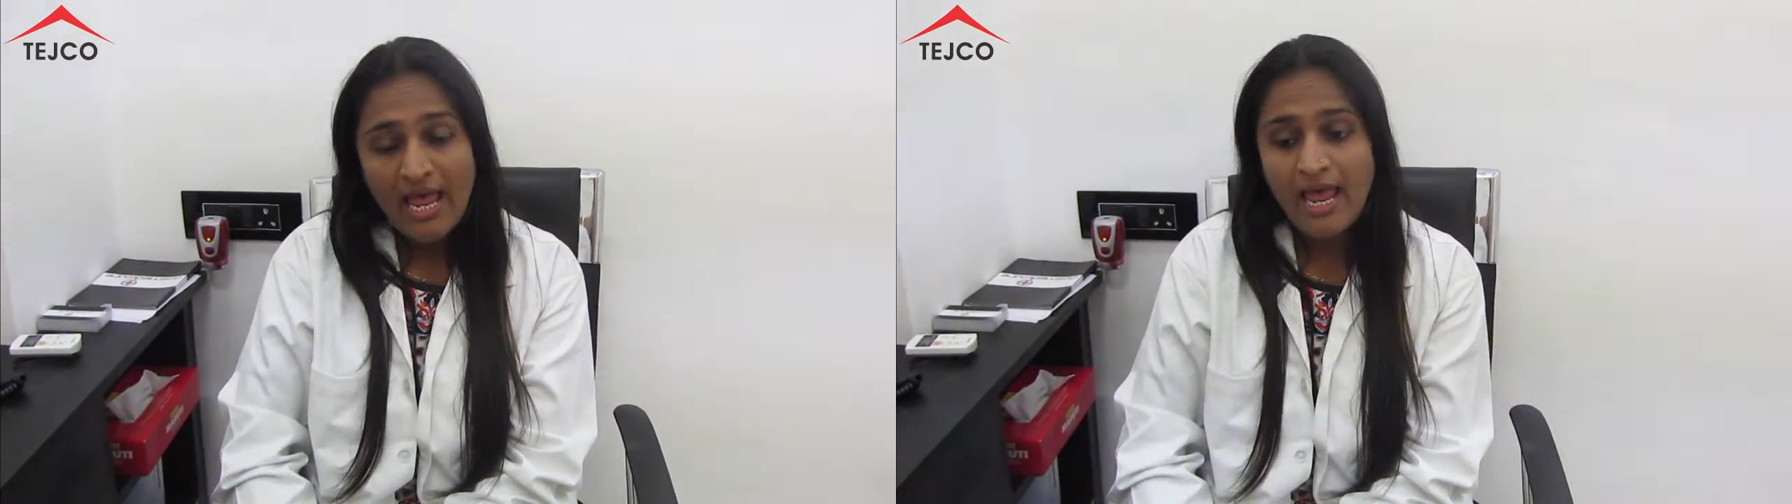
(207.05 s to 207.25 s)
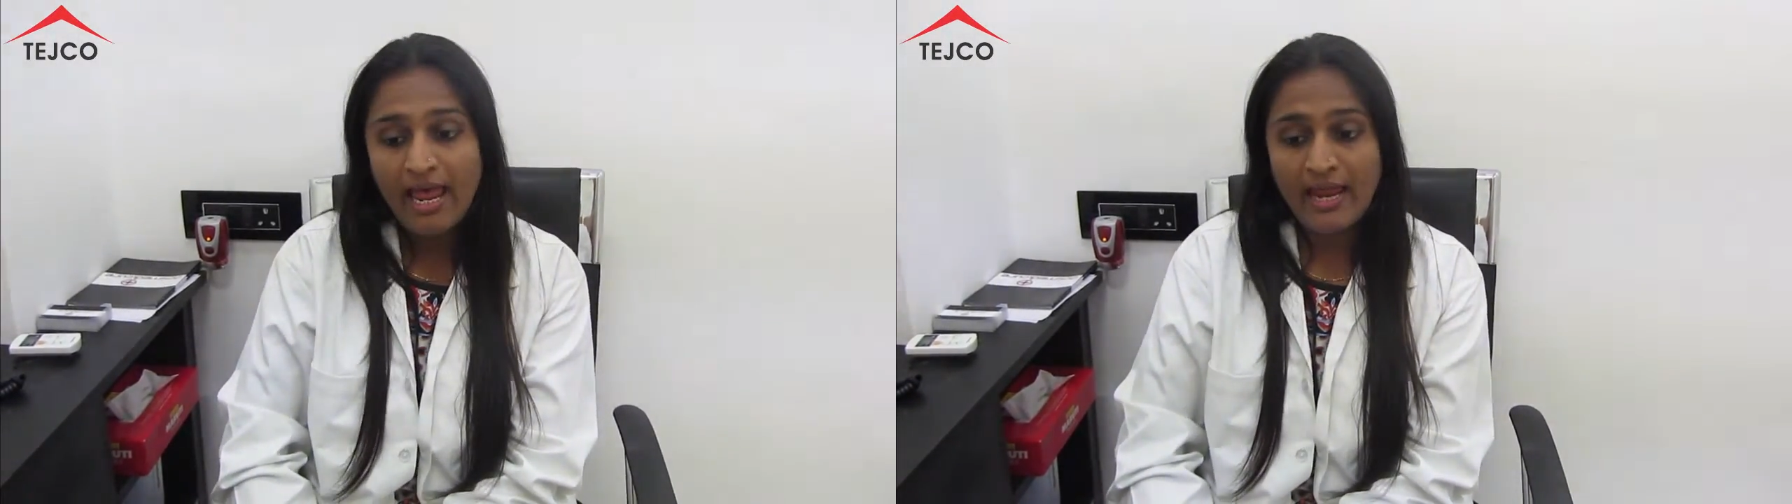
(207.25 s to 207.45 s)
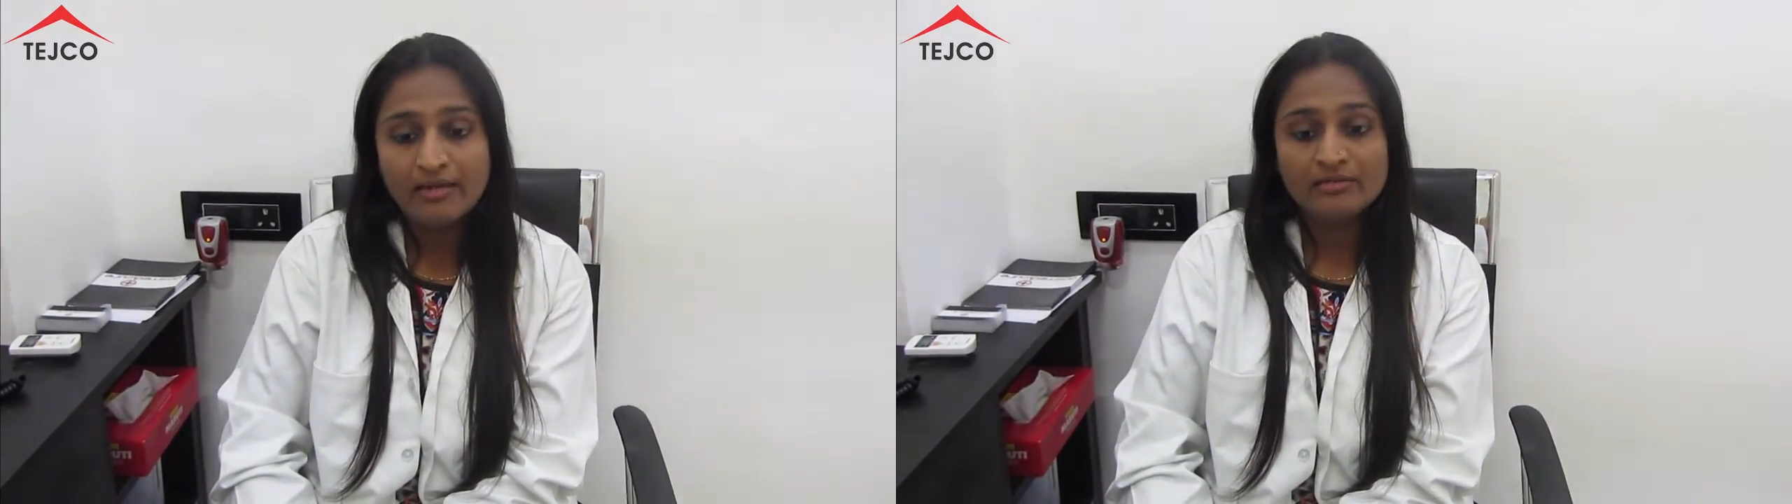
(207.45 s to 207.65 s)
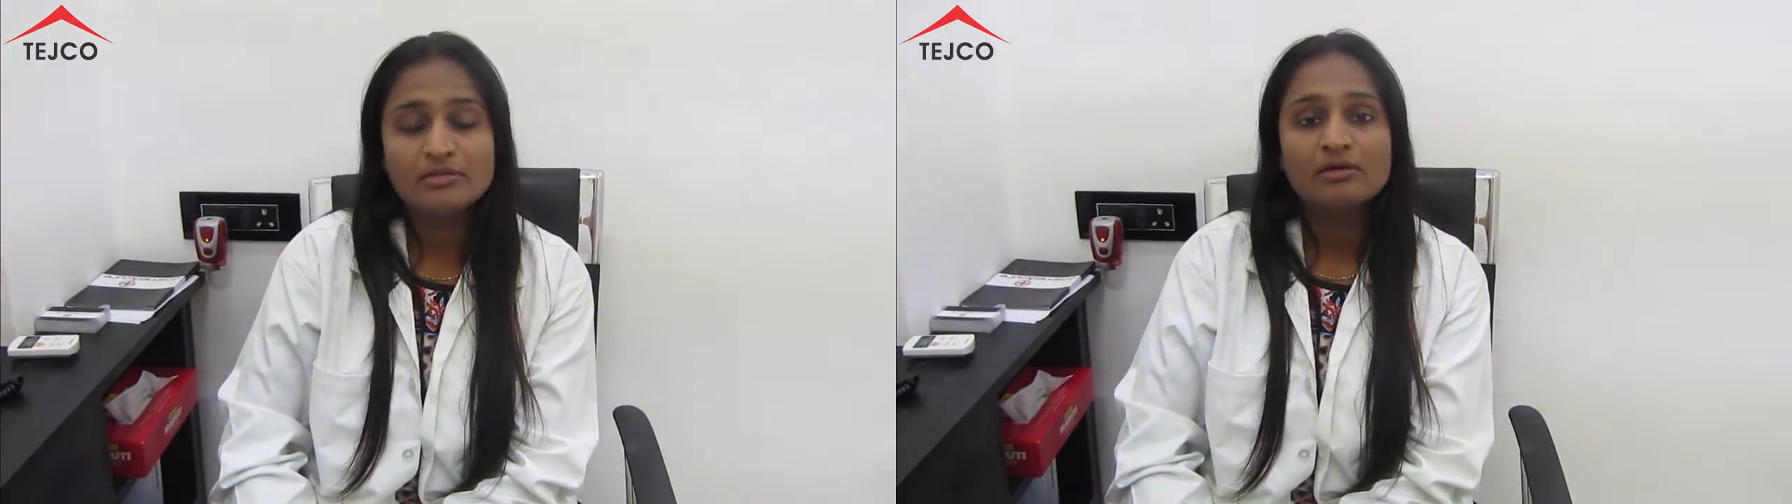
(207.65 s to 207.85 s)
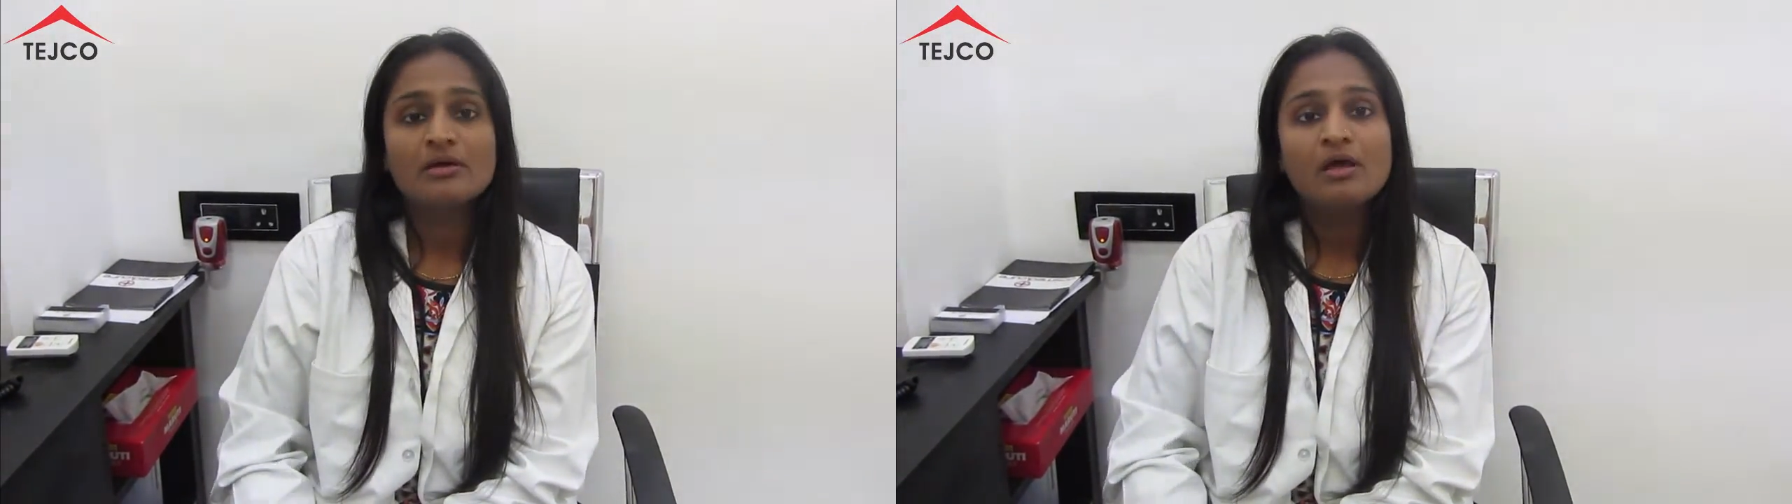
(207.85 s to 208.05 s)

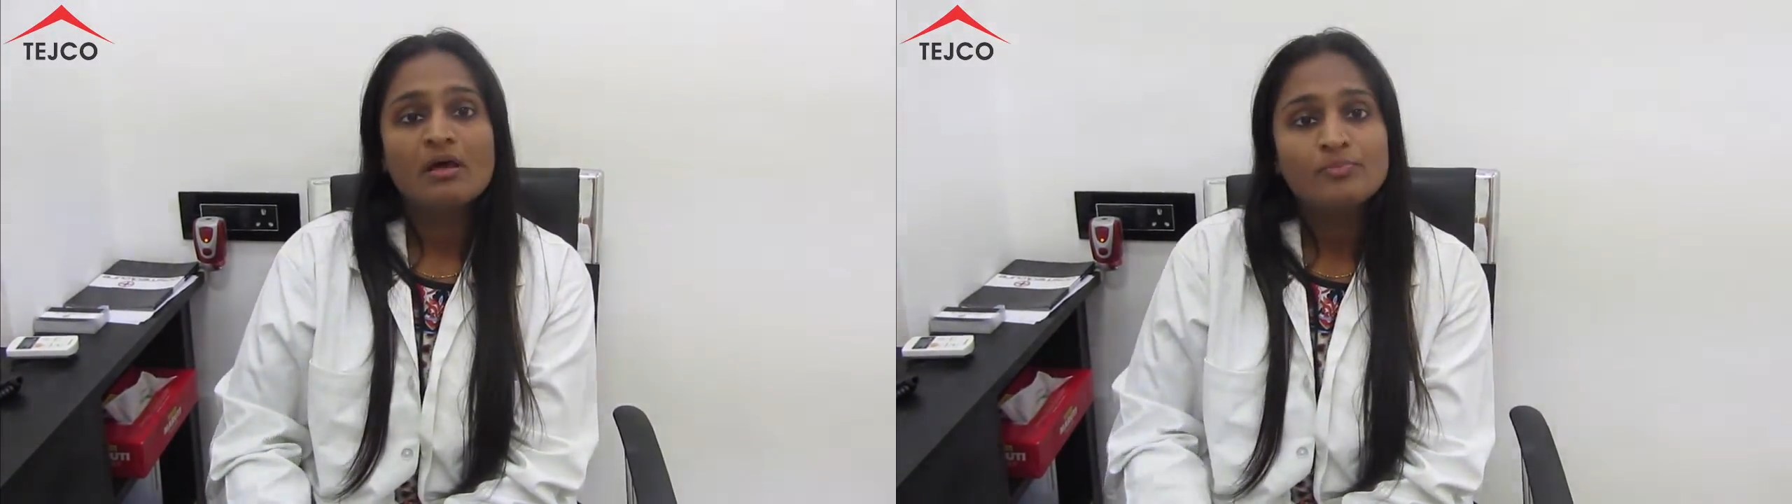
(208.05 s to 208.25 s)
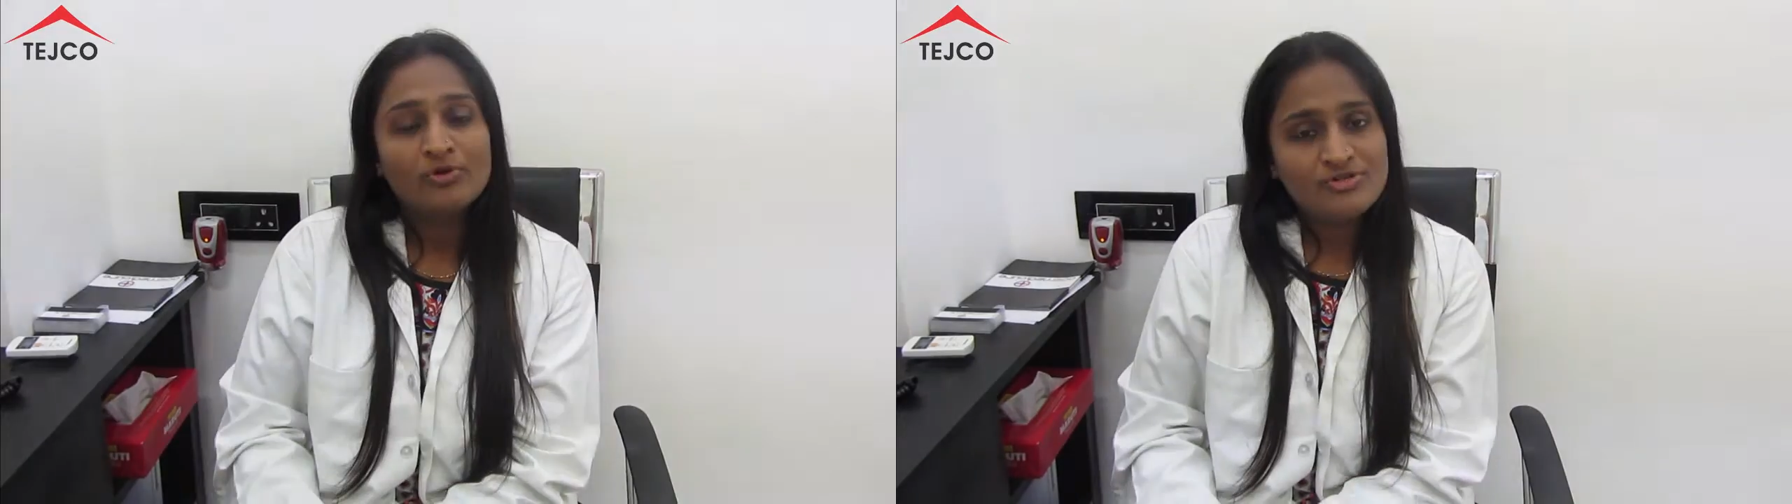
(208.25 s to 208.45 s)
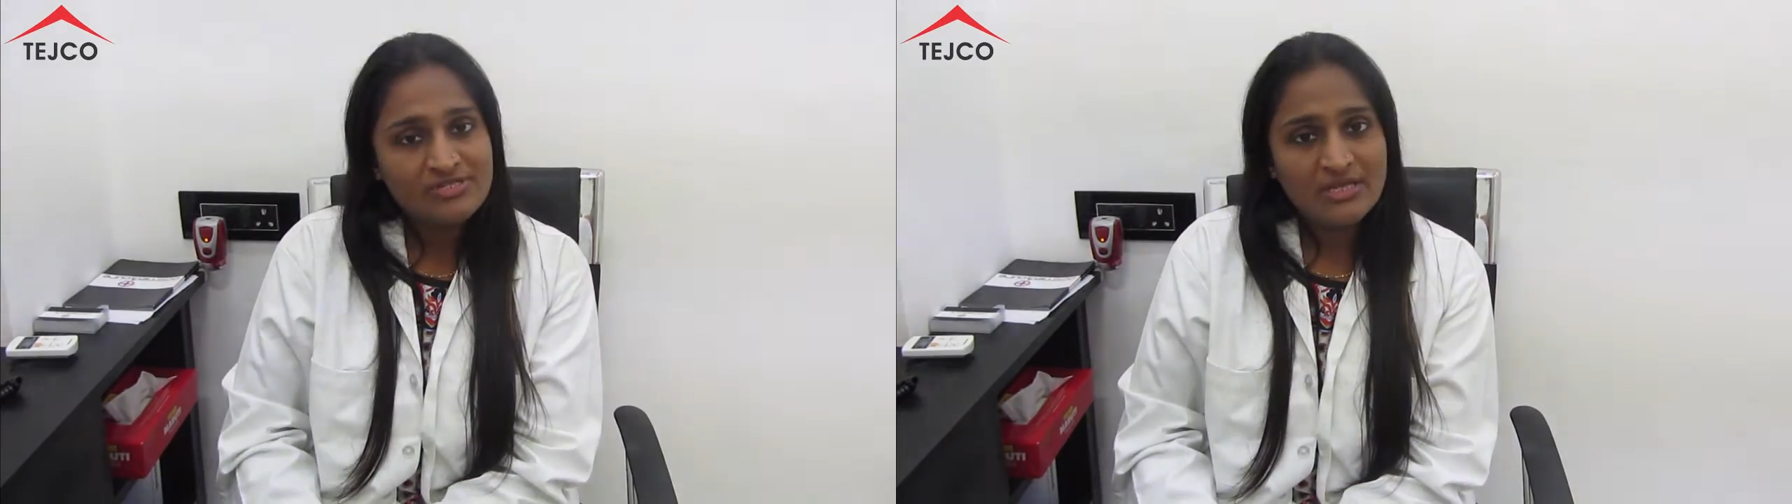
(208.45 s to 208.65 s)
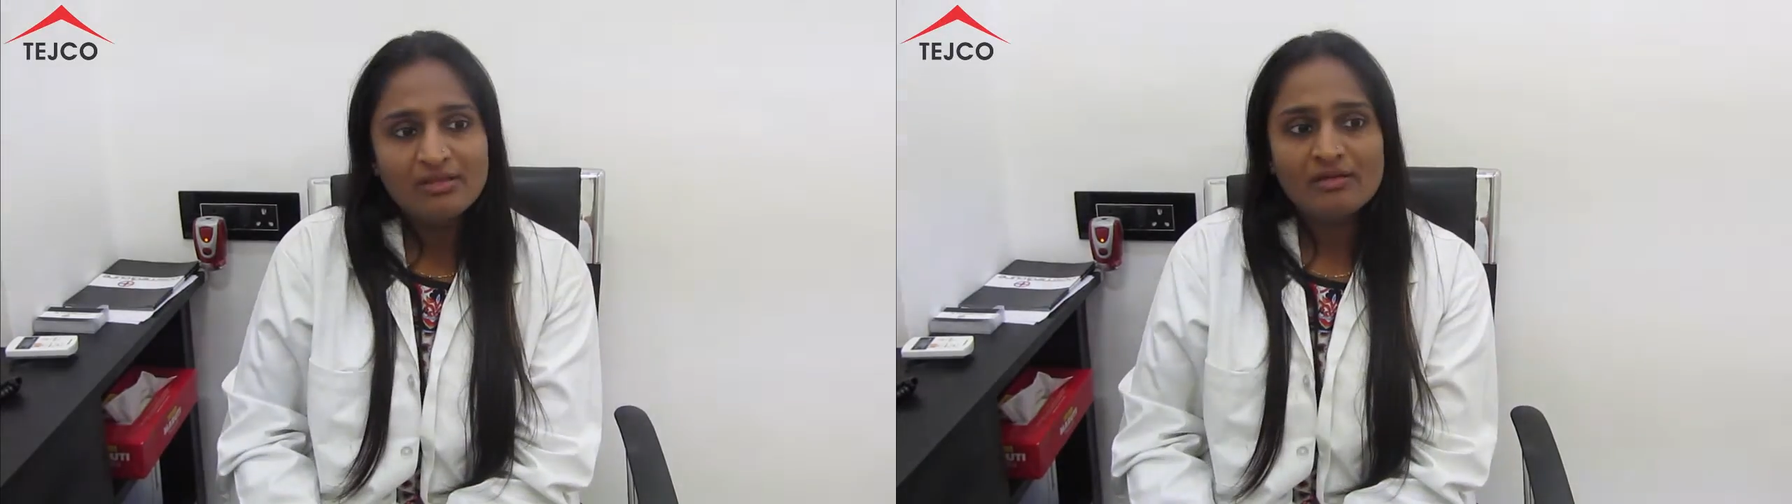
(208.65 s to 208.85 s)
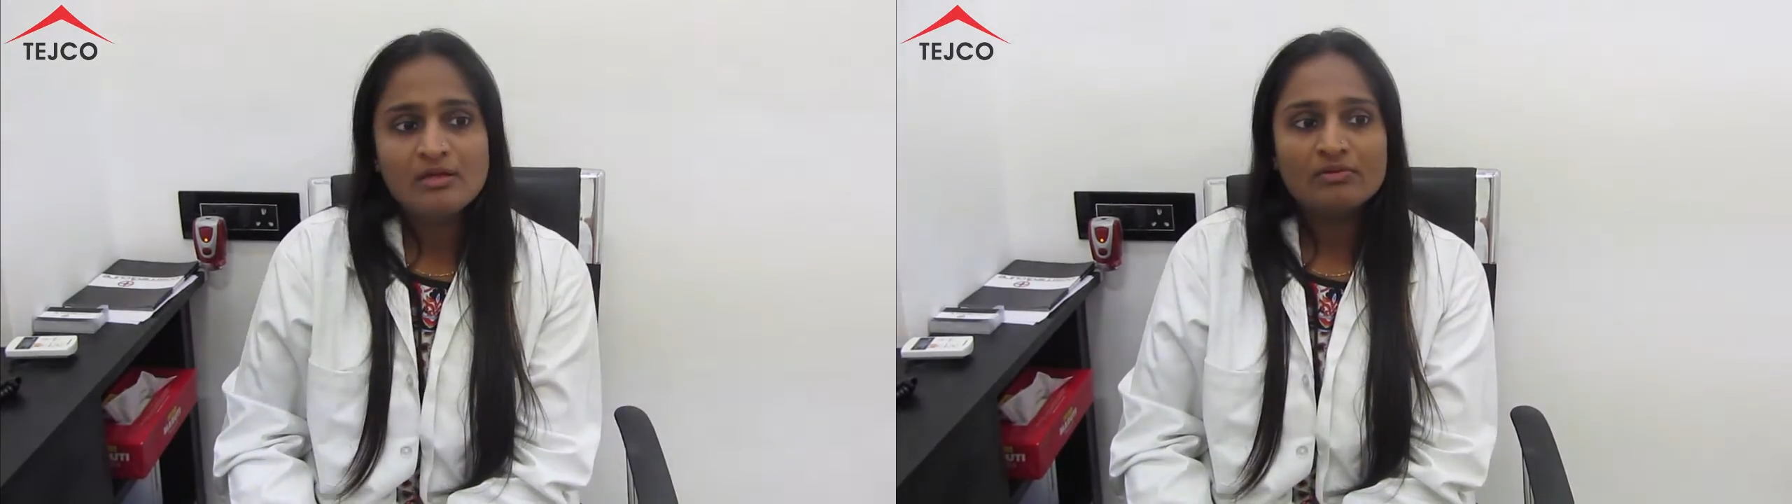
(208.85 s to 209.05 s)
and per
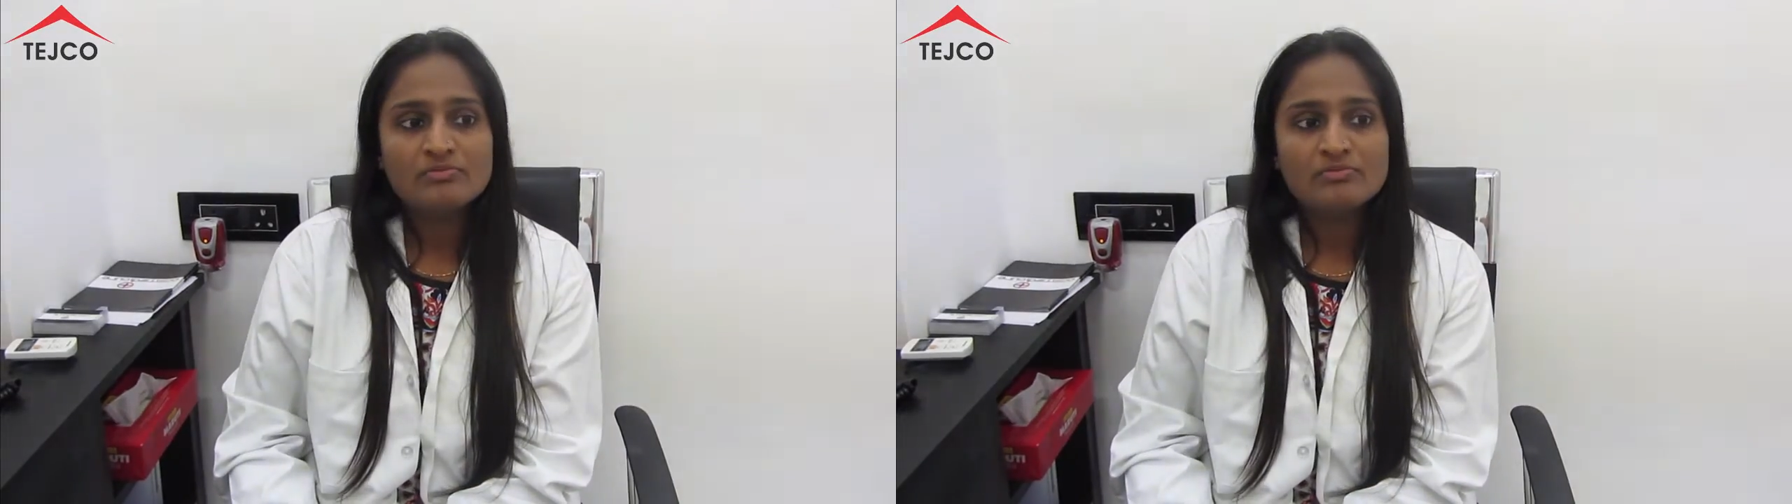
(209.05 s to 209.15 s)
se